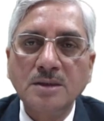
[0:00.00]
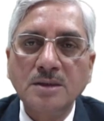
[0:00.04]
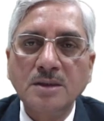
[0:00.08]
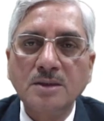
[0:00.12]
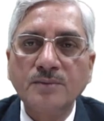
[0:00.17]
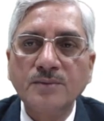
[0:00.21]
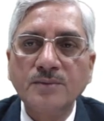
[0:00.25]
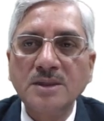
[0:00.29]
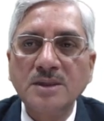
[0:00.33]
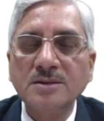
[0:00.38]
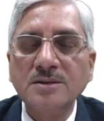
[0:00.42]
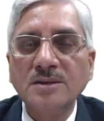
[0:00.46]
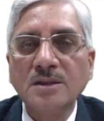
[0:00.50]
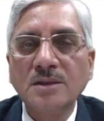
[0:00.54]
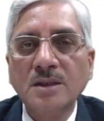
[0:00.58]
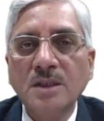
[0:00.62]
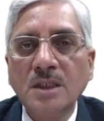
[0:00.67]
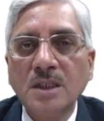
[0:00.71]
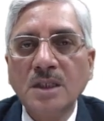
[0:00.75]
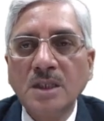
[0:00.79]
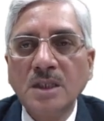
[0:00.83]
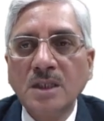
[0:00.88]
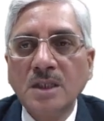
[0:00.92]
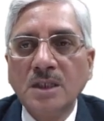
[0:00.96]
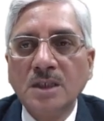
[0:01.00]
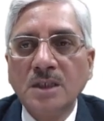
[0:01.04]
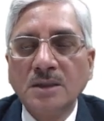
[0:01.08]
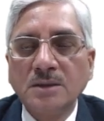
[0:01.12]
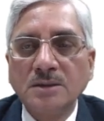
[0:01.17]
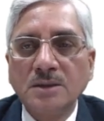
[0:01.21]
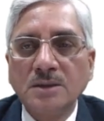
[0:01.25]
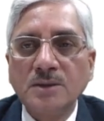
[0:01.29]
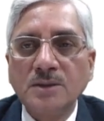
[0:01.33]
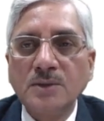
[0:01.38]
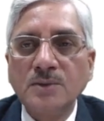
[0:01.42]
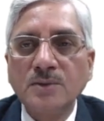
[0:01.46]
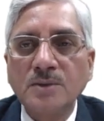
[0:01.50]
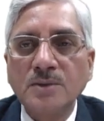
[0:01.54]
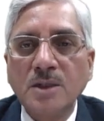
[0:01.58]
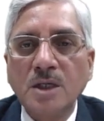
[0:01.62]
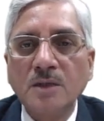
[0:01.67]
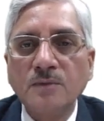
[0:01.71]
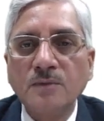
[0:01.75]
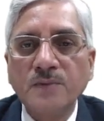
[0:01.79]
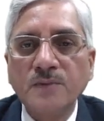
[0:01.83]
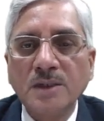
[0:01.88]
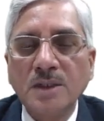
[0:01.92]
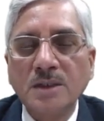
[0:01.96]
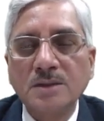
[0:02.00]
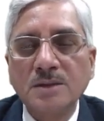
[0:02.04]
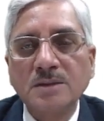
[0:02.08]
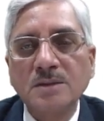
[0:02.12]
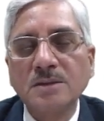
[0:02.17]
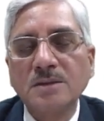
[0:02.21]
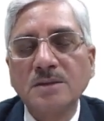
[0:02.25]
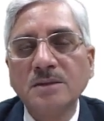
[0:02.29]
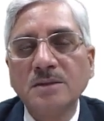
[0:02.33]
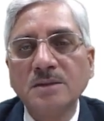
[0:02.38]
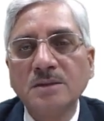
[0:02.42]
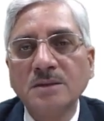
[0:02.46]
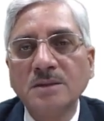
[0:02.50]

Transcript: in which the neutron flux